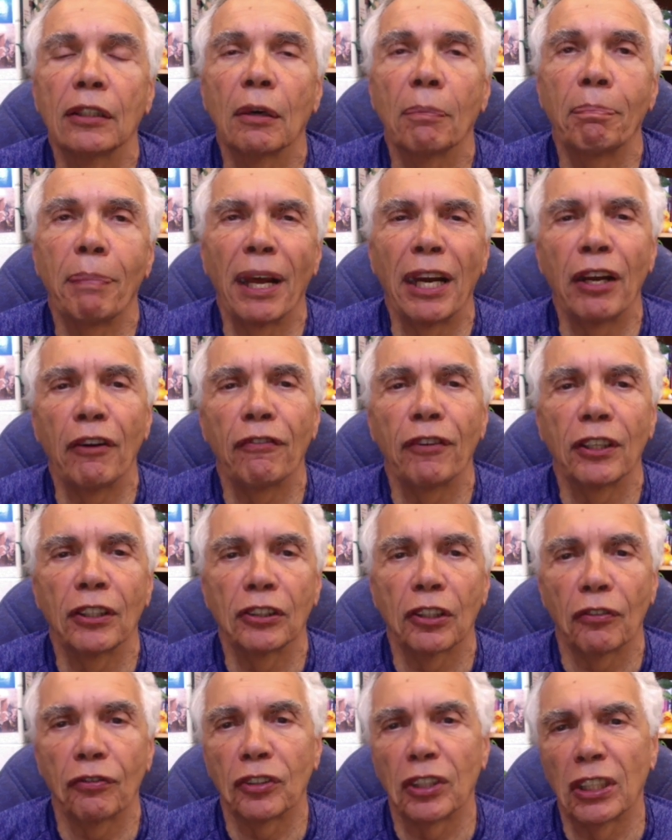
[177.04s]
the
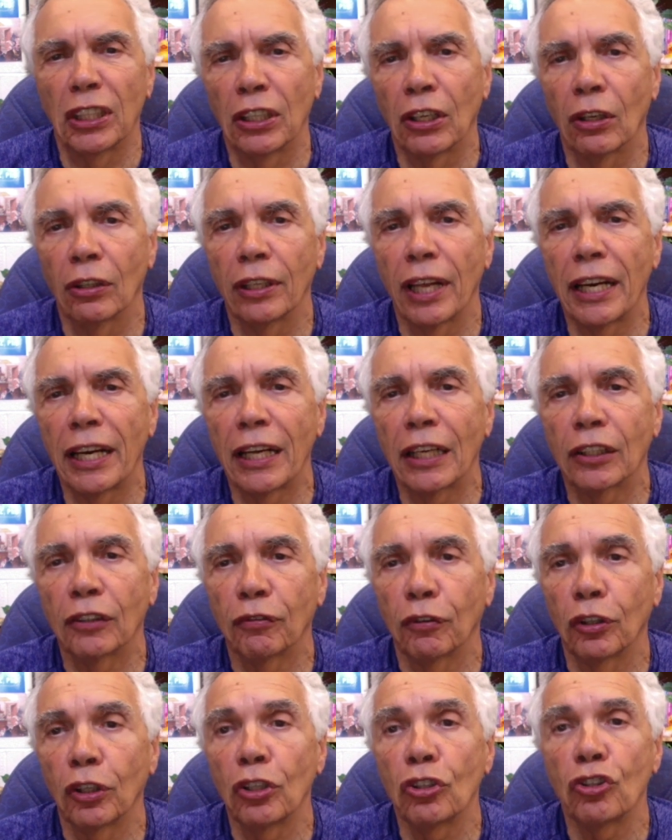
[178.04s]
benefits of senolytics
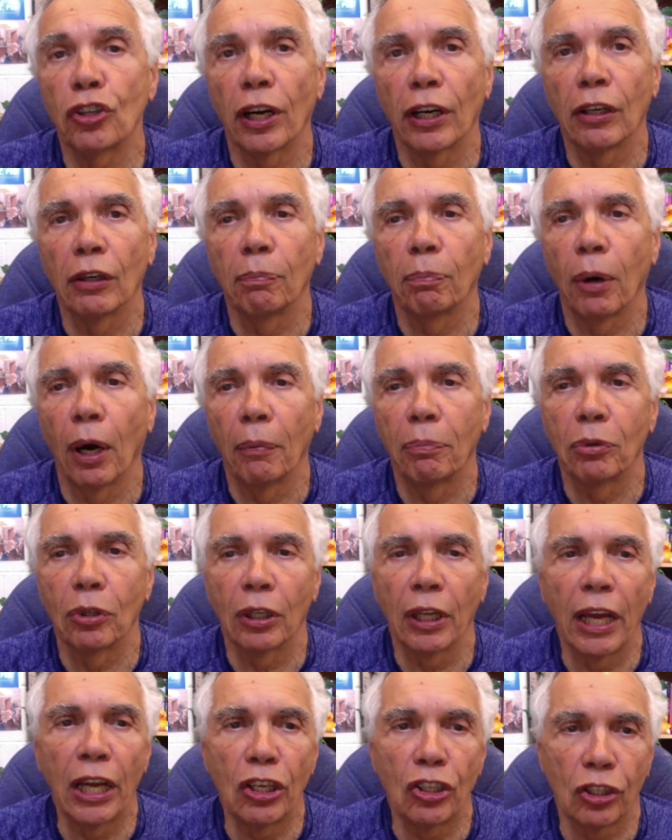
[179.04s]
for the general
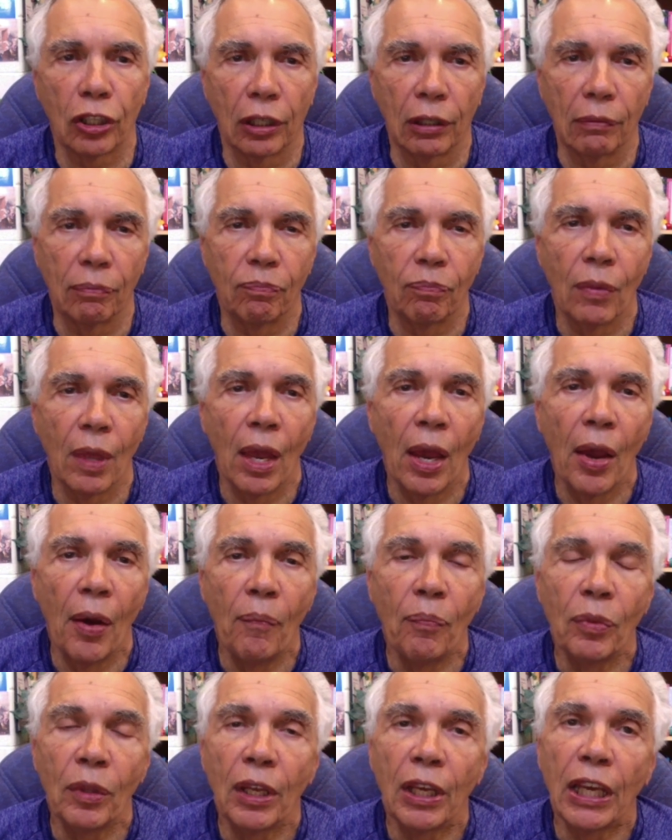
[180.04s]
population.
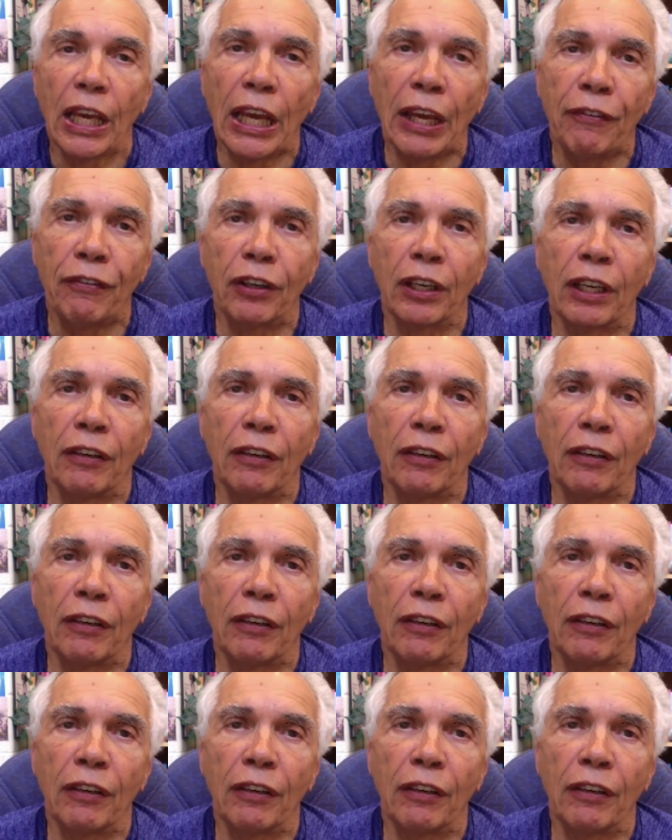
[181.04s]
Even